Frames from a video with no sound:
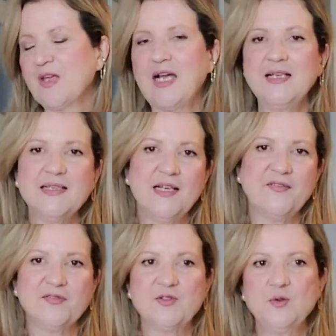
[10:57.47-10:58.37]
I
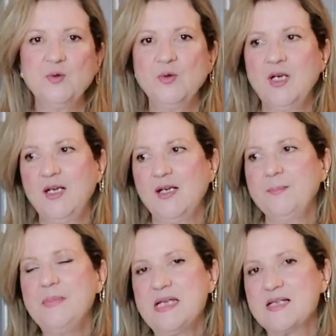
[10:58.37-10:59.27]
love to
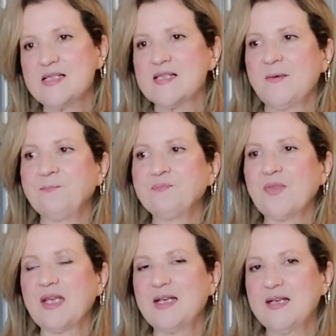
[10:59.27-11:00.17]
mix
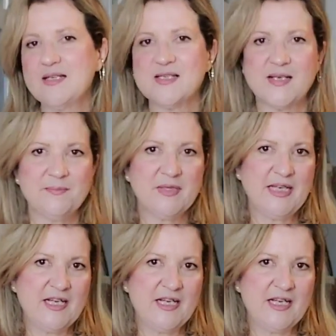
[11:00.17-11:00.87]
some